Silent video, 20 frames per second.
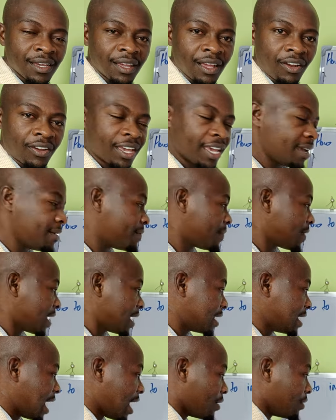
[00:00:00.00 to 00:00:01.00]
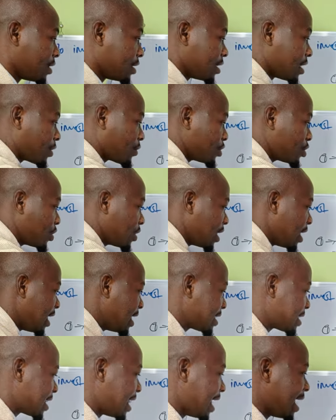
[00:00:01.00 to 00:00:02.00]
Okay, now the question
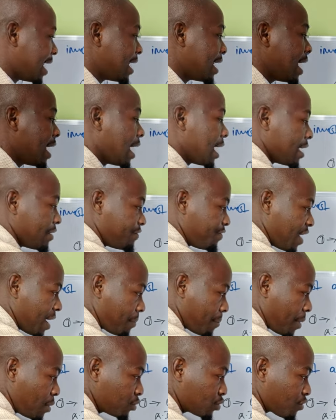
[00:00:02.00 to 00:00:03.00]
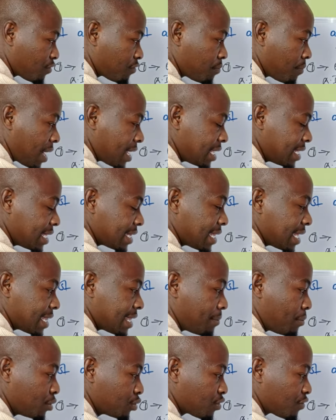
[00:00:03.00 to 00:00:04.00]
is then, if the amount of money,
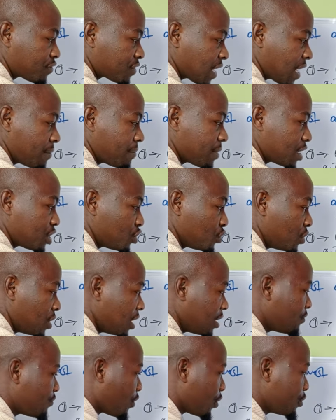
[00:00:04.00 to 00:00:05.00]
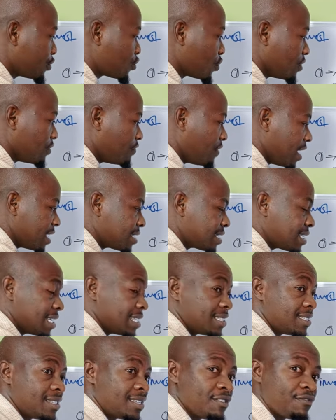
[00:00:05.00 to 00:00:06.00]
the amount of time that you need for you to invest
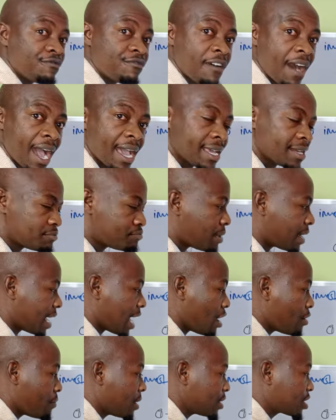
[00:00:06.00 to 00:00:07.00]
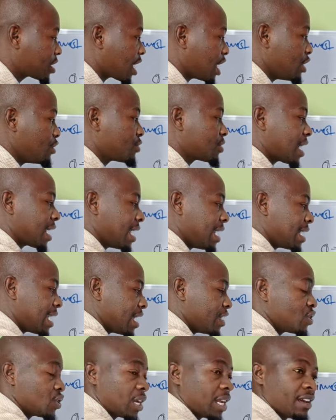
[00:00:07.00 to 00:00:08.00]
is defined by how much can you
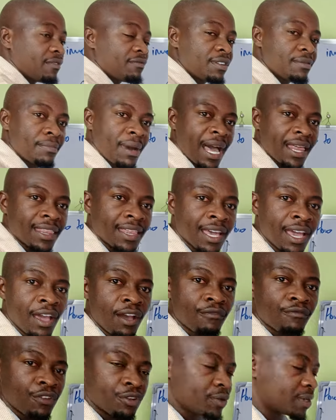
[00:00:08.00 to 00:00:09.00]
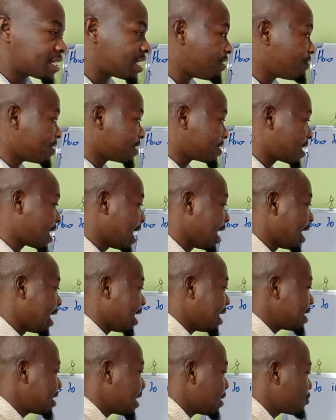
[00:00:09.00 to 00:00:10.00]
surrender each and every month for your savings.
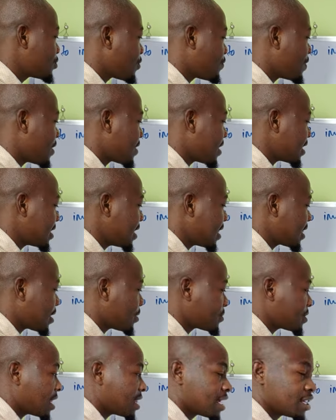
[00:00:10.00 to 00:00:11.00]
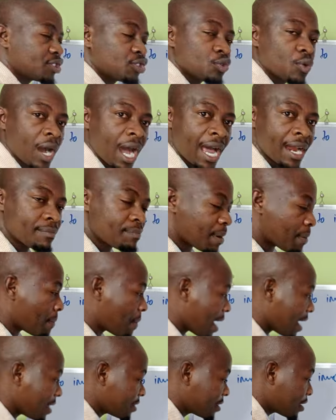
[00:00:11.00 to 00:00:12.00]
Let's say out of the 30,000 that you earn per
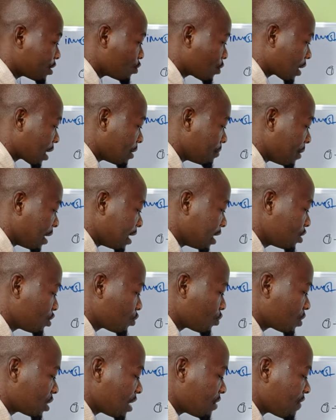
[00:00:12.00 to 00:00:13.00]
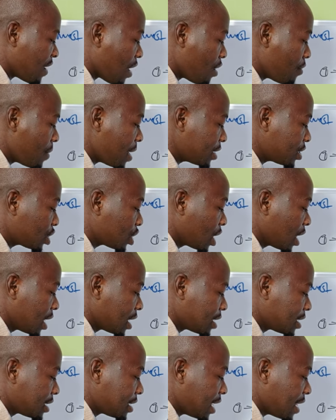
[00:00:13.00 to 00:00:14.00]
month, you can manage to save how much?
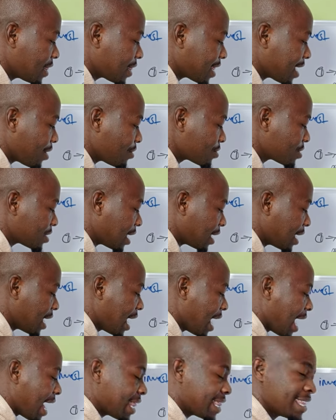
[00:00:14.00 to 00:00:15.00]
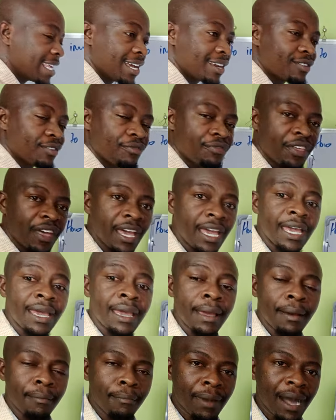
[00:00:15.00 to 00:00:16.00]
10,000 at the end of the
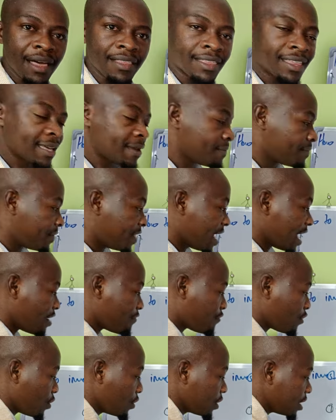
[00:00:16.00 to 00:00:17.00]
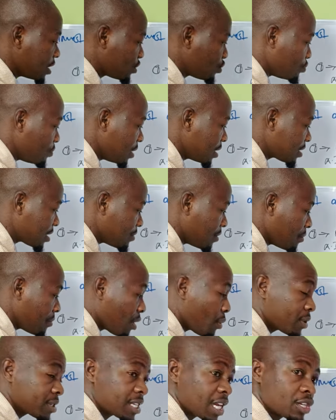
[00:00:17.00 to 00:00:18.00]
month. Therefore, it means,
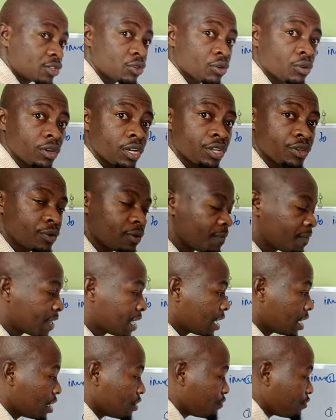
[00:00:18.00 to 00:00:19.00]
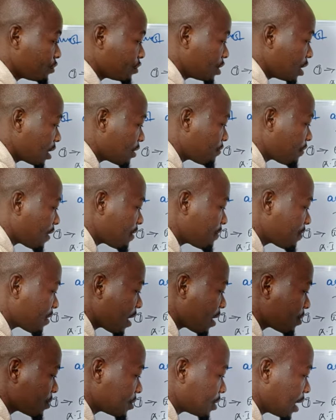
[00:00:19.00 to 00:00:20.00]
remember what I told you, if you take
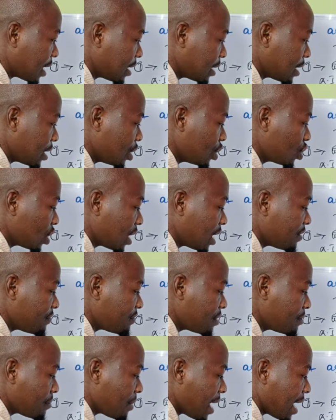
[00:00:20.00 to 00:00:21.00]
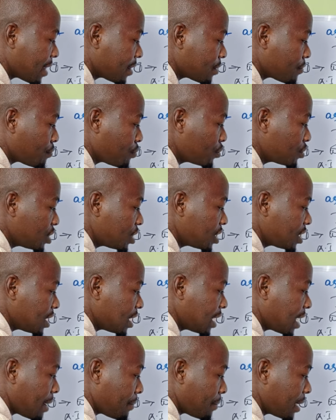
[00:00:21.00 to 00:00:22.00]
5,000 each and every month, put it
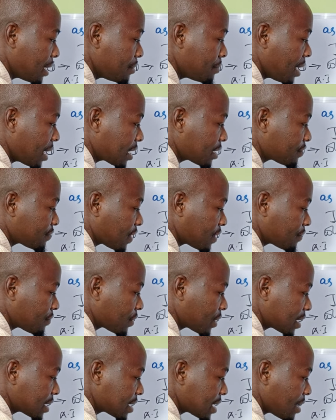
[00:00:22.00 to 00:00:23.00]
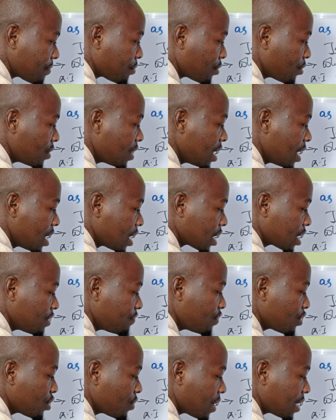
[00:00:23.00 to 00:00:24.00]
in a money market fund, for example,
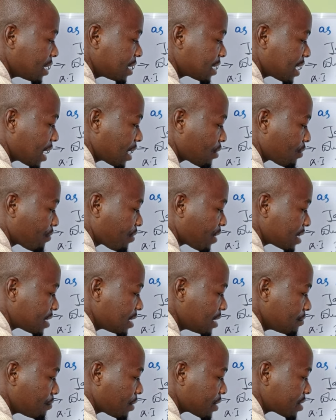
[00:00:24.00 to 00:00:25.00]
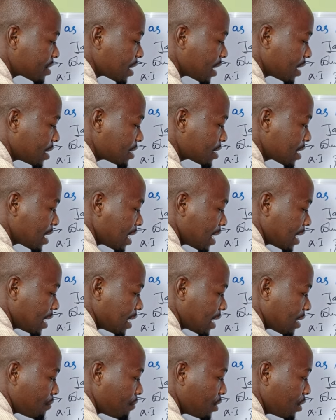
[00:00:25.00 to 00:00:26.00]
giving you a return of 13%,
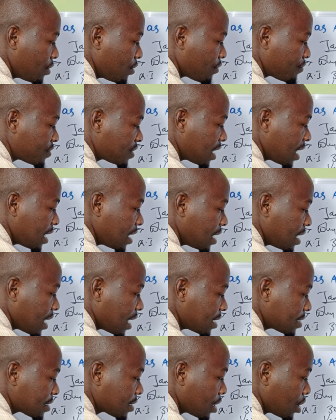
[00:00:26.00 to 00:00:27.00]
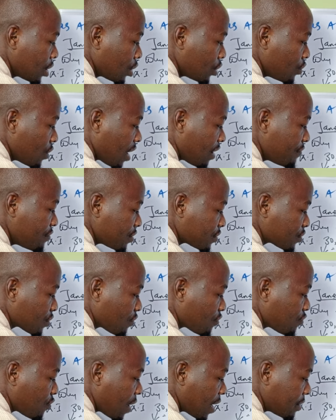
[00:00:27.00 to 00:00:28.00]
in a period of 10 years, you have
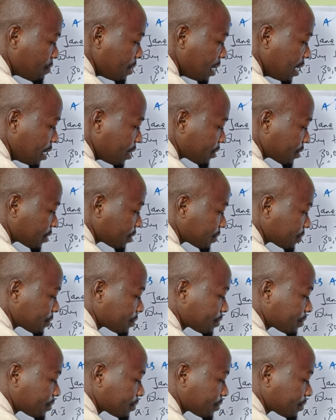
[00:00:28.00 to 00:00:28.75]
yourself 1 million.